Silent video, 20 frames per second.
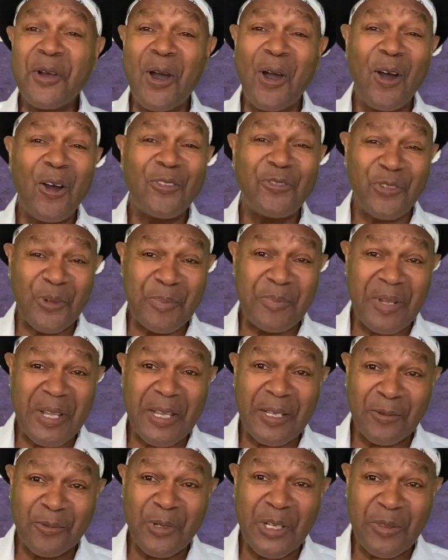all for
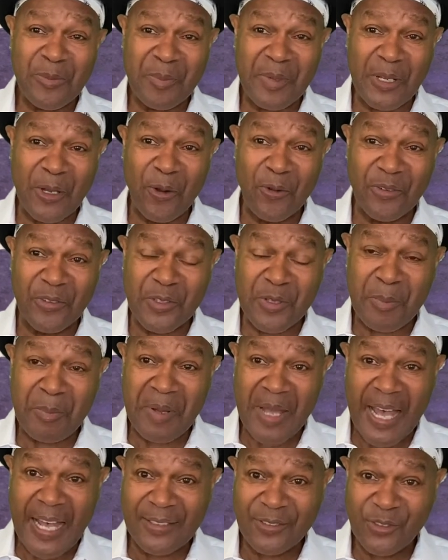being with me over the
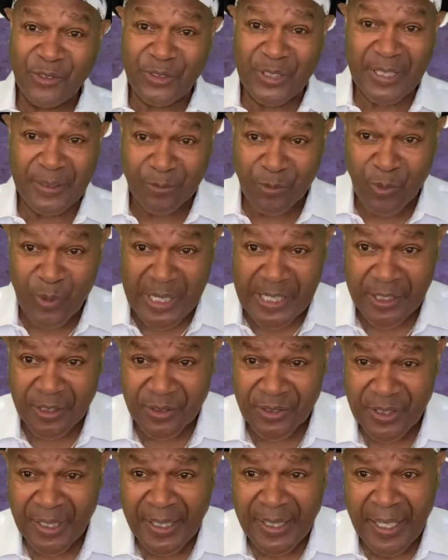past 10
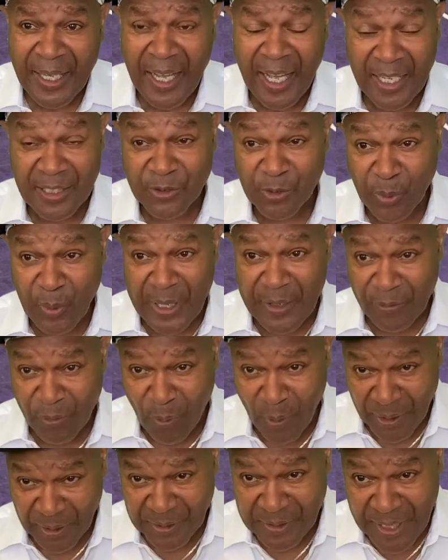weeks as we've
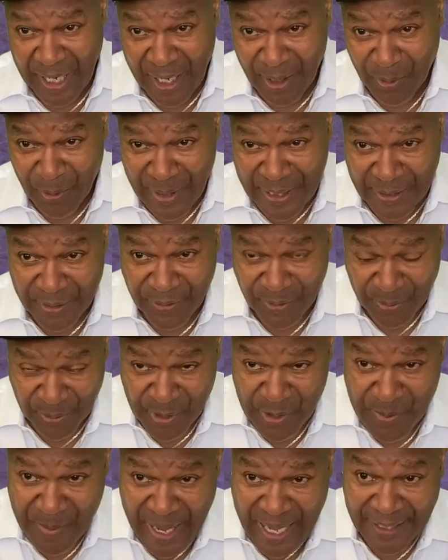worked our way
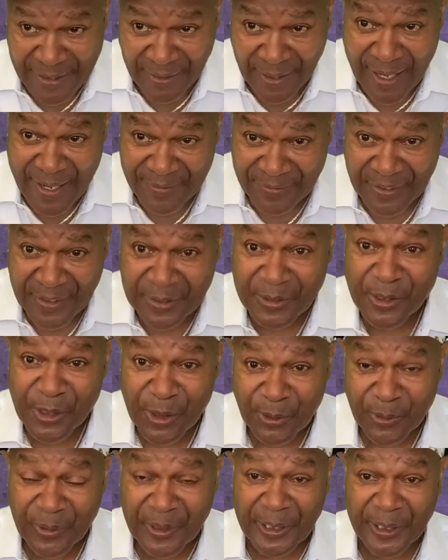through my life and
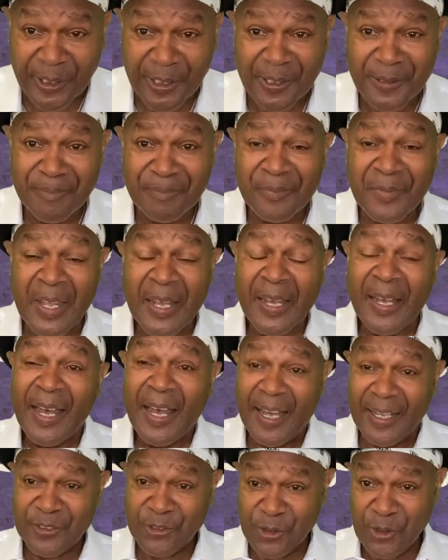career.
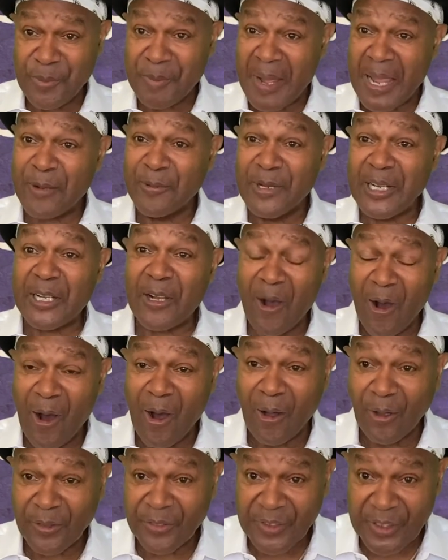As you may
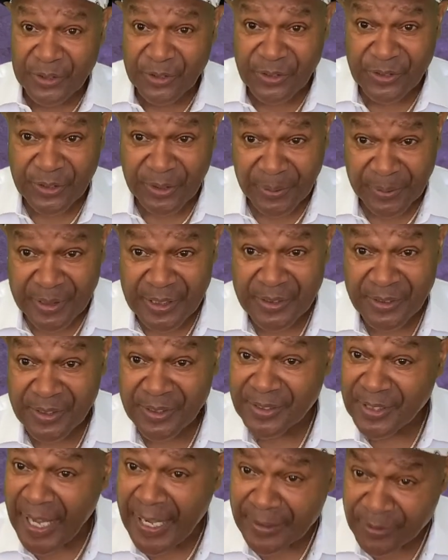recall, this series
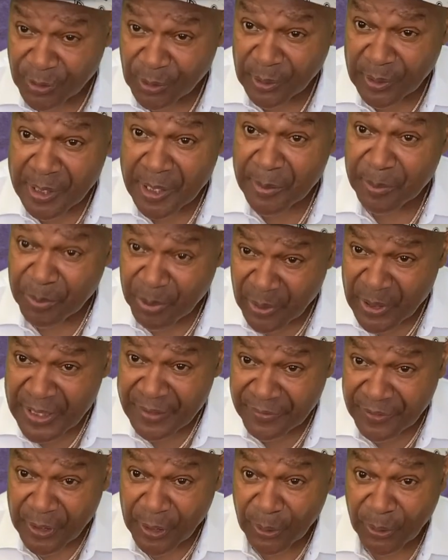is actually a
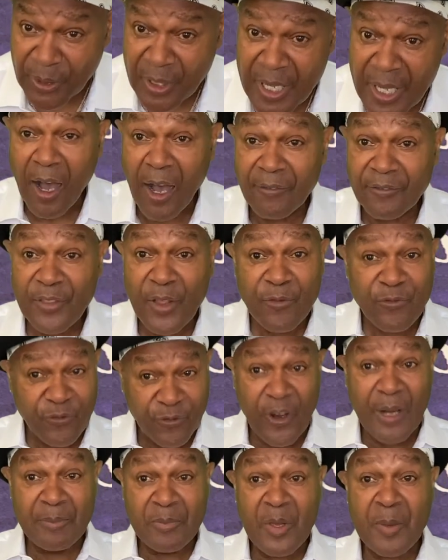preview of the
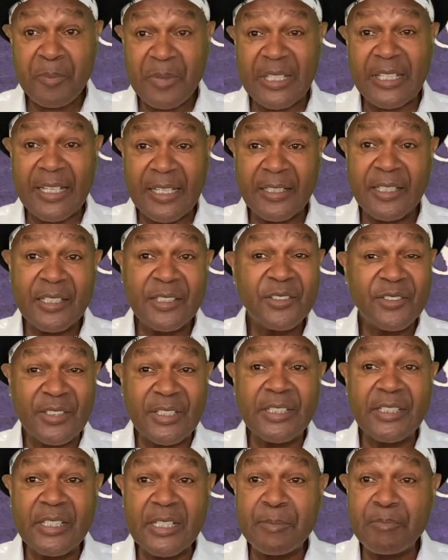From the Beginning
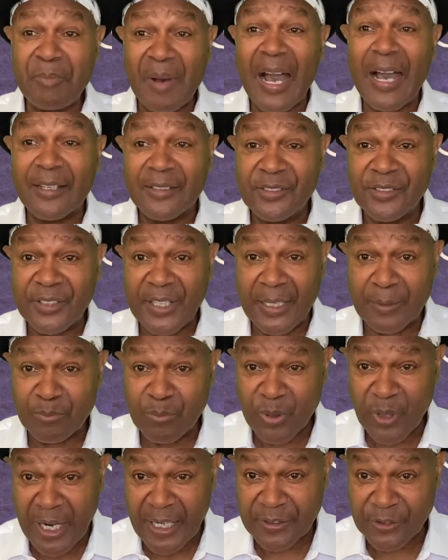CD box set
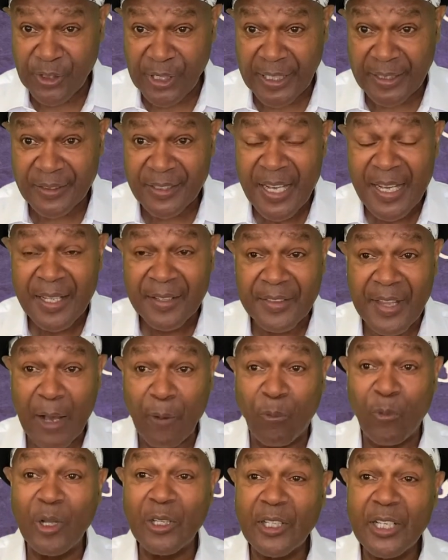project that
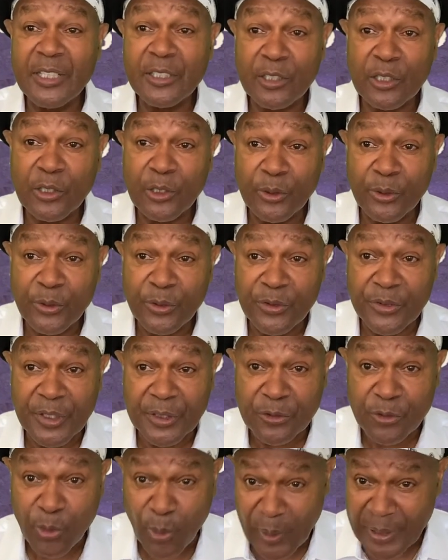will include the
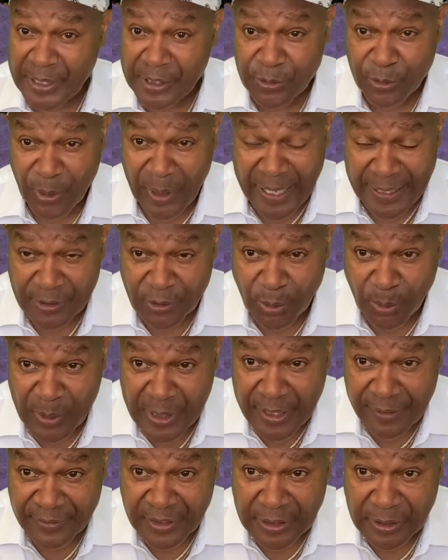20 tracks we
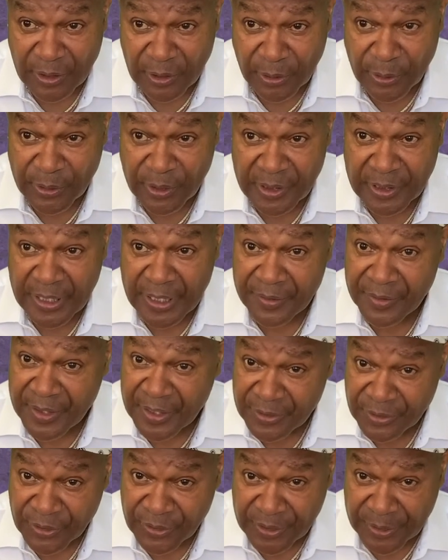have included in
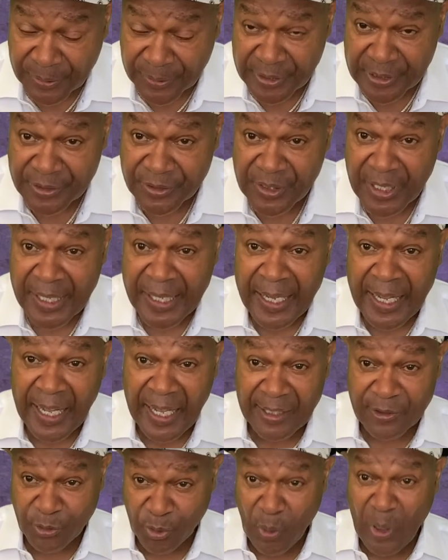this series,
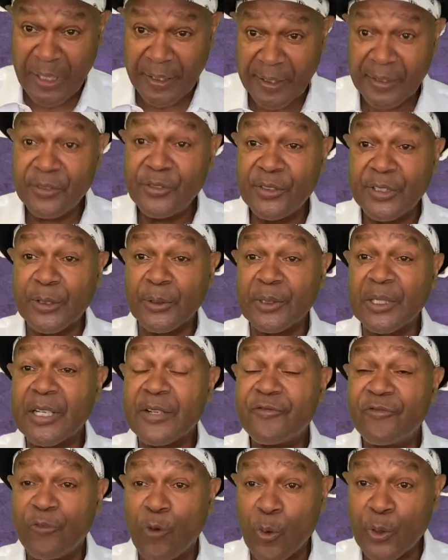as well as nearly
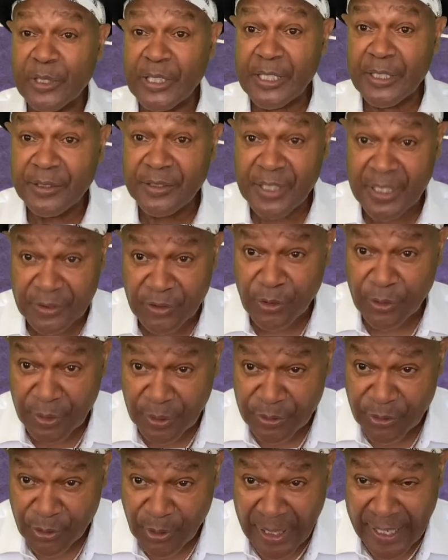40
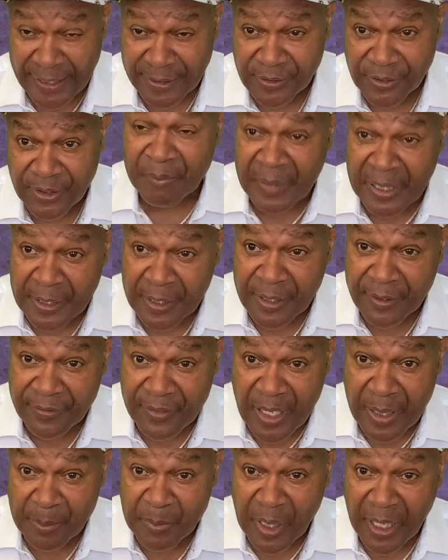additional tracks, many of
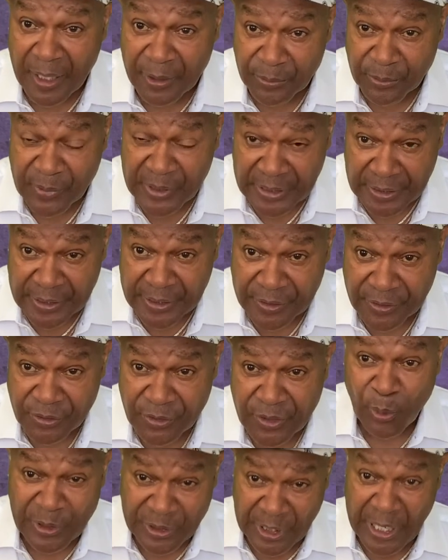them unreleased,
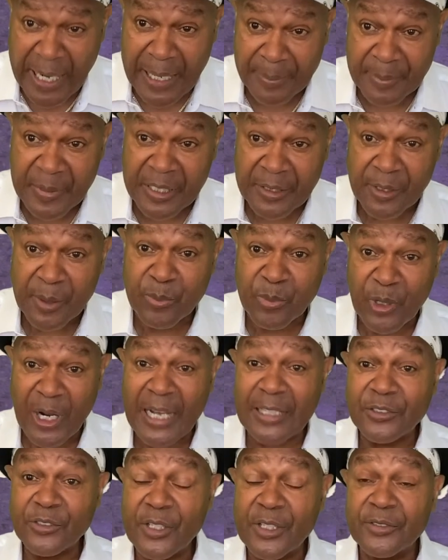which I'm in the
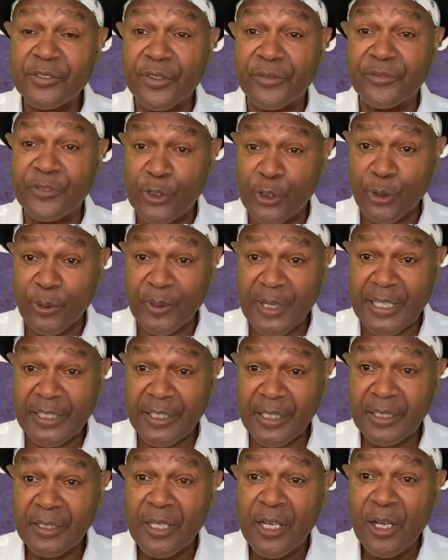process of
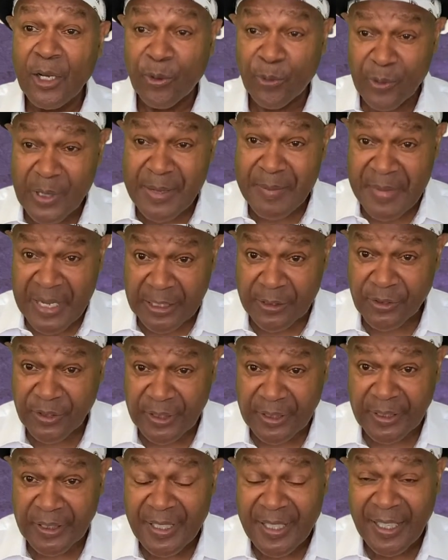curating,
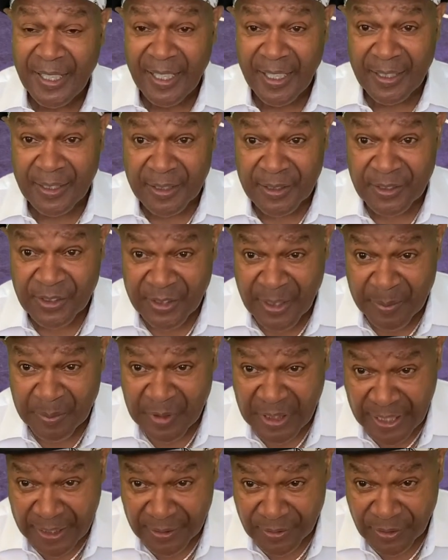remixing, and in some
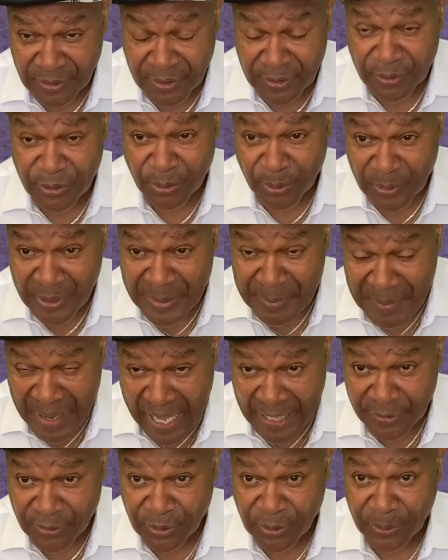cases,
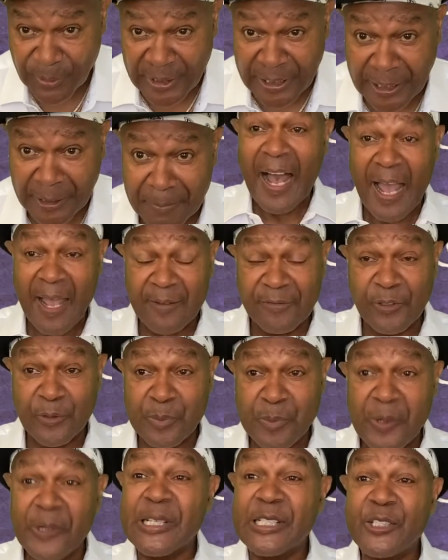remastering. I have
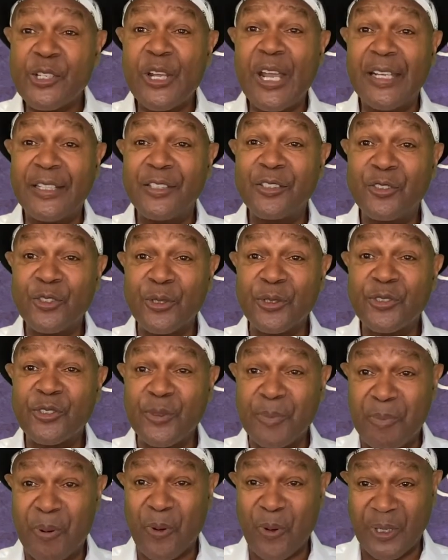appreciated your
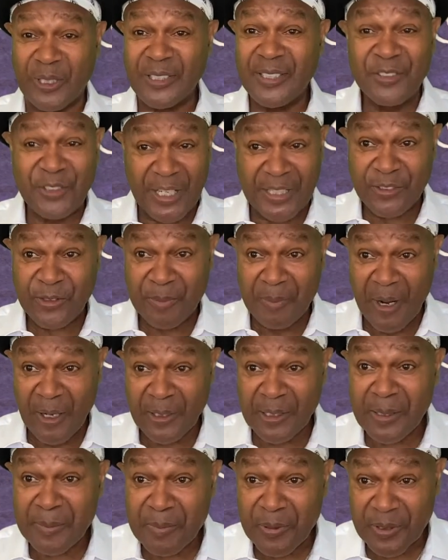support. Jess
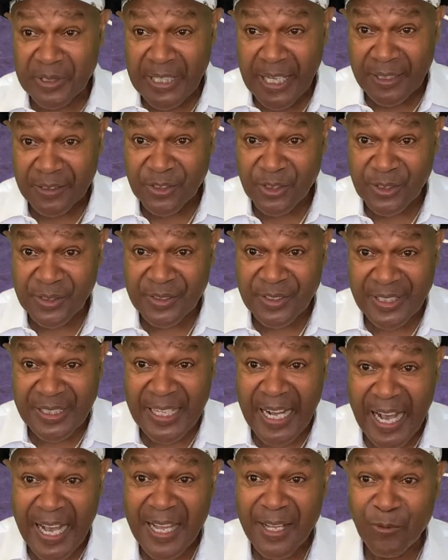Marley Productions and
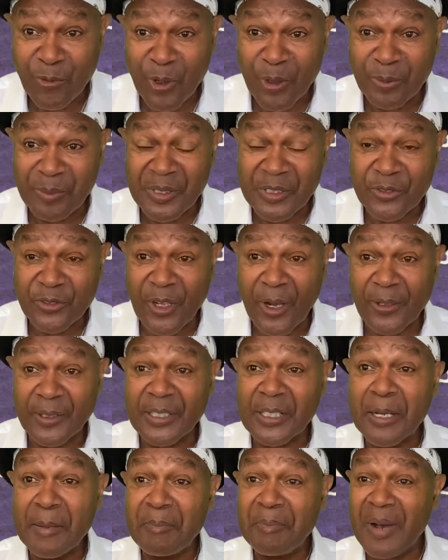I will be
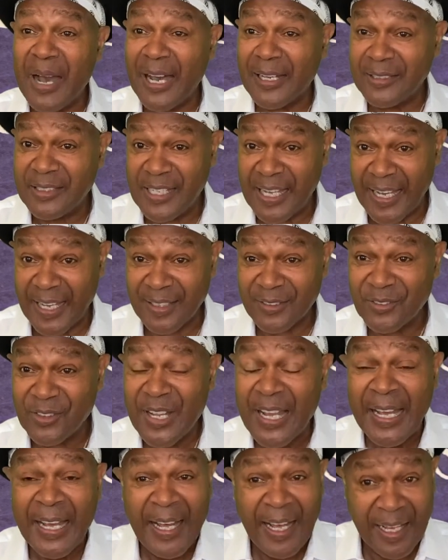starting a podcast
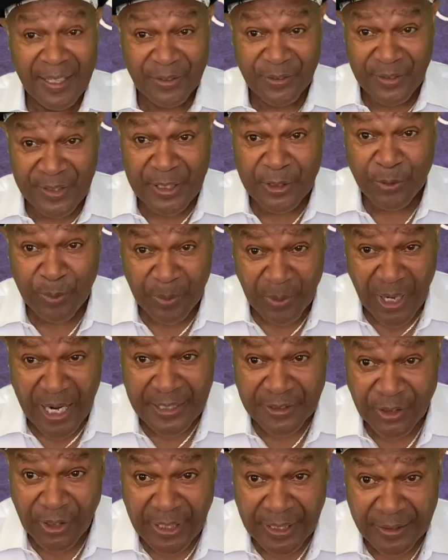as this
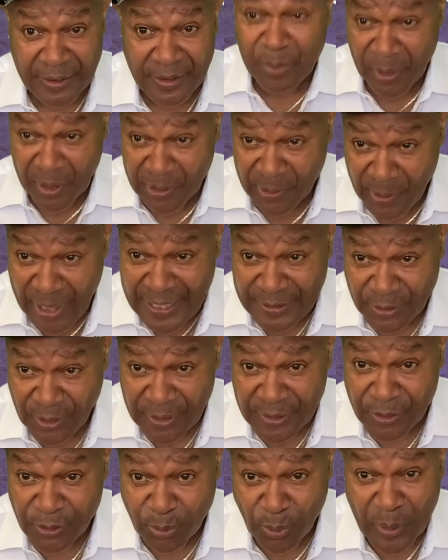project
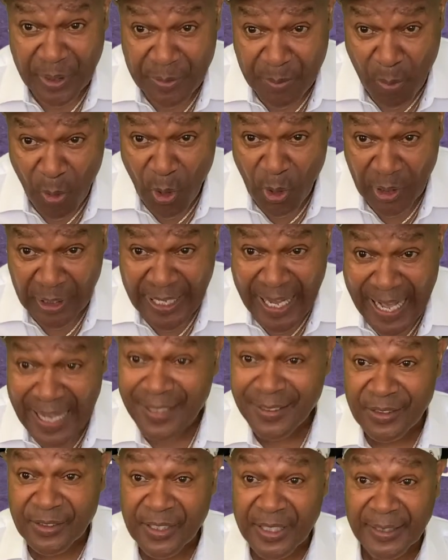progresses with more
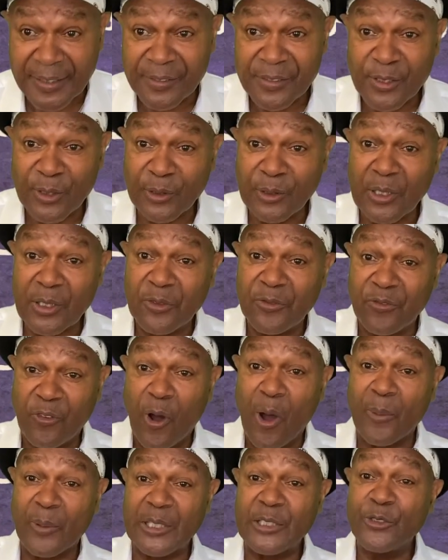content to look
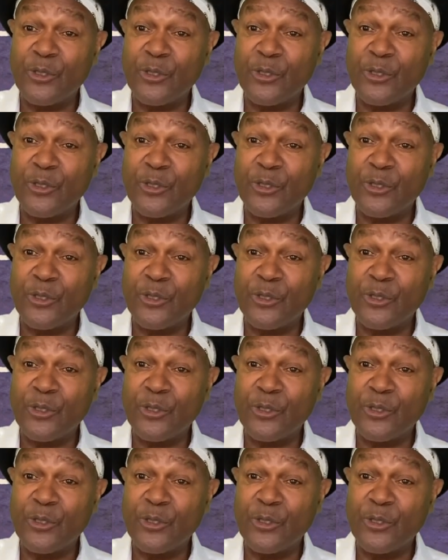forward